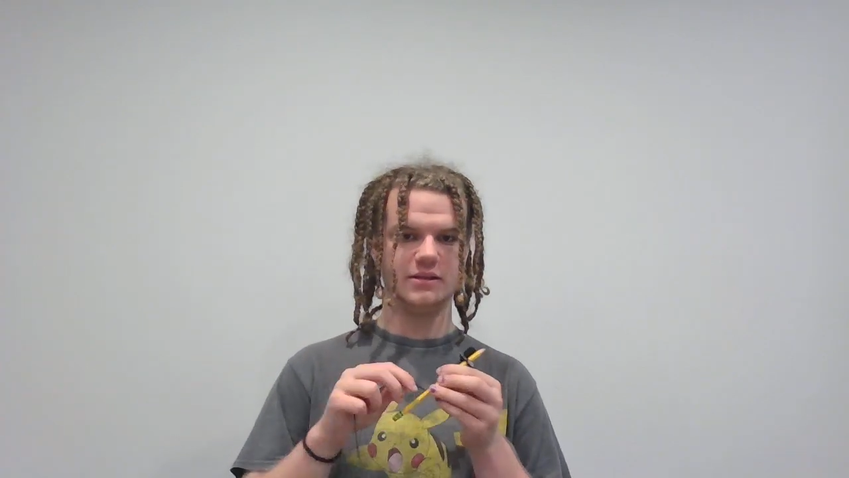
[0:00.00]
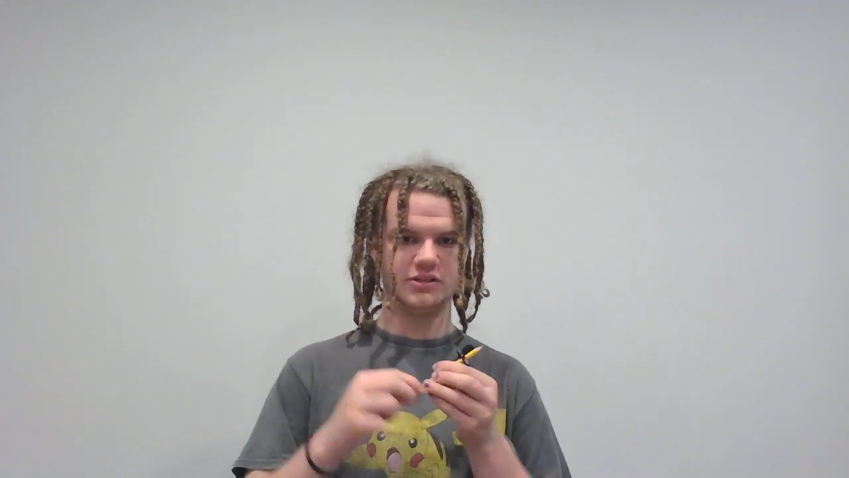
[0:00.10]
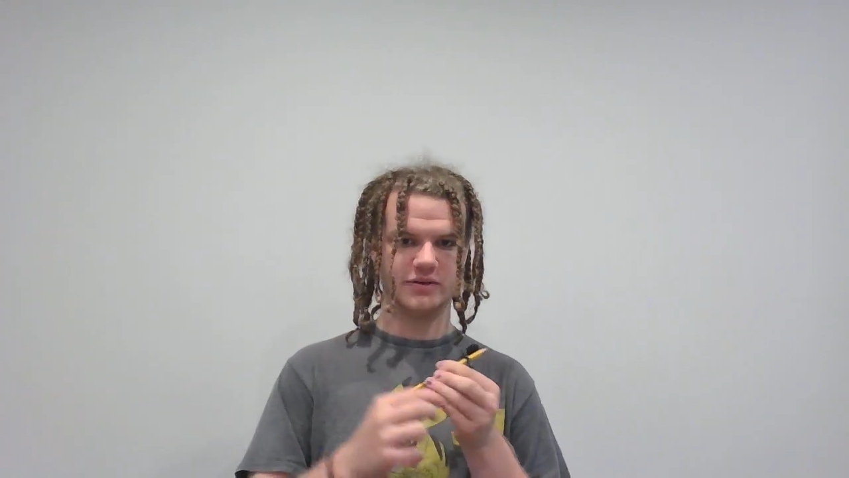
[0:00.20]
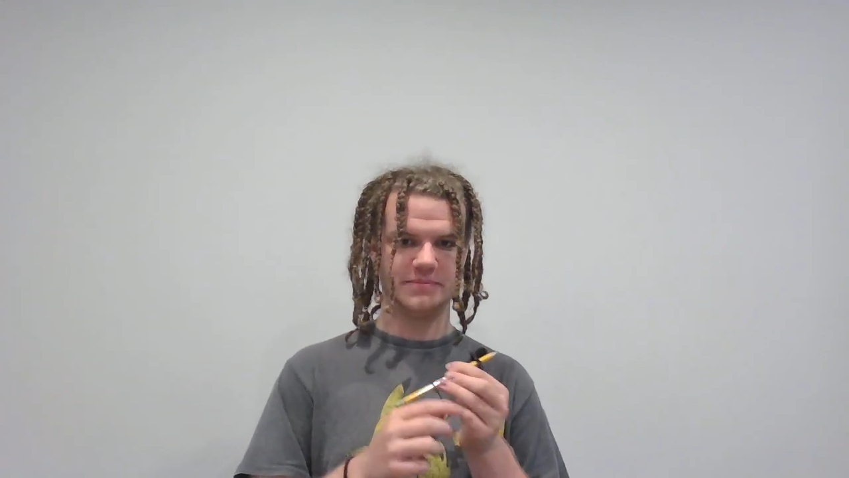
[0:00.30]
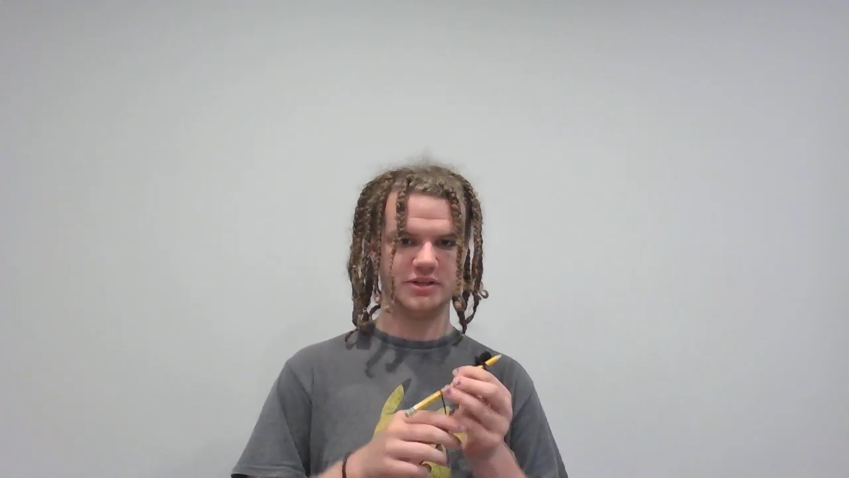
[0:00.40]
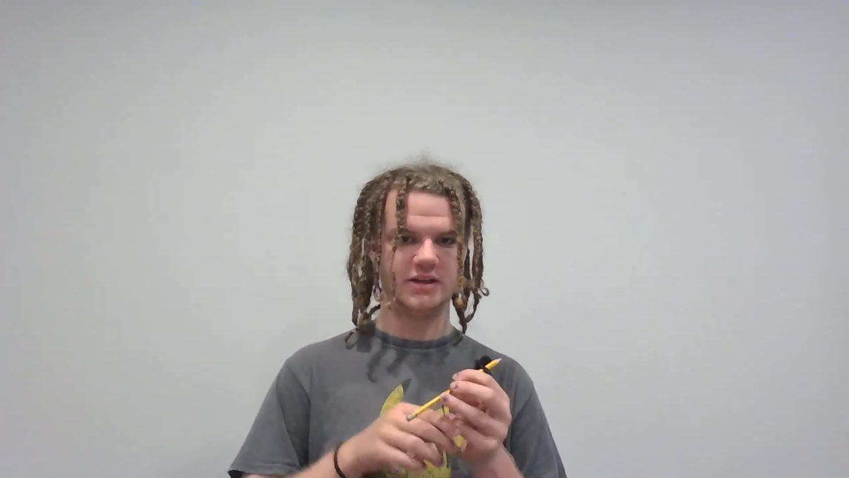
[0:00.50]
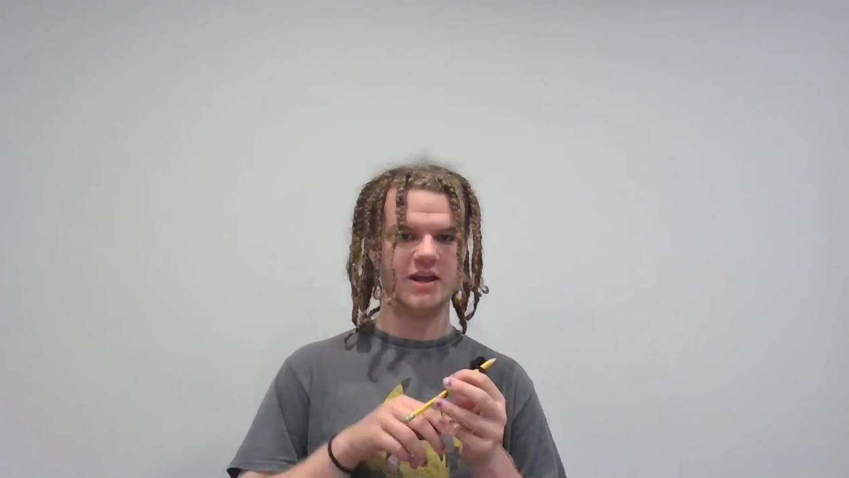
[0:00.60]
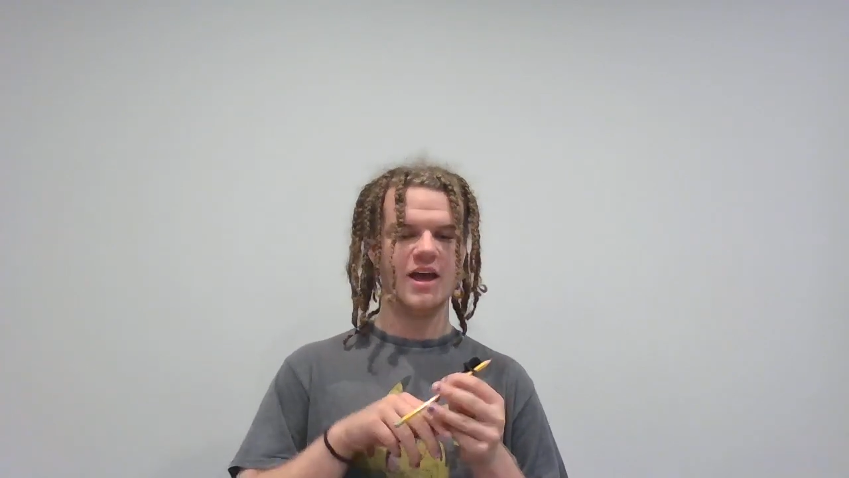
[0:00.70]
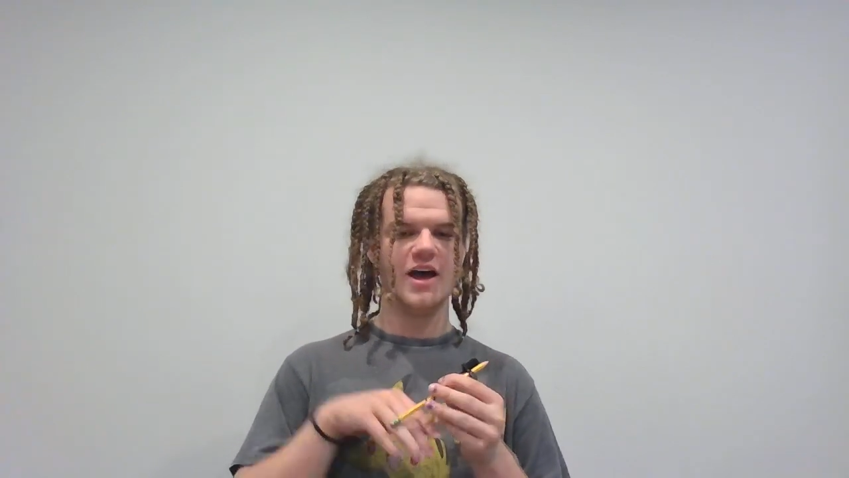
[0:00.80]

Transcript: description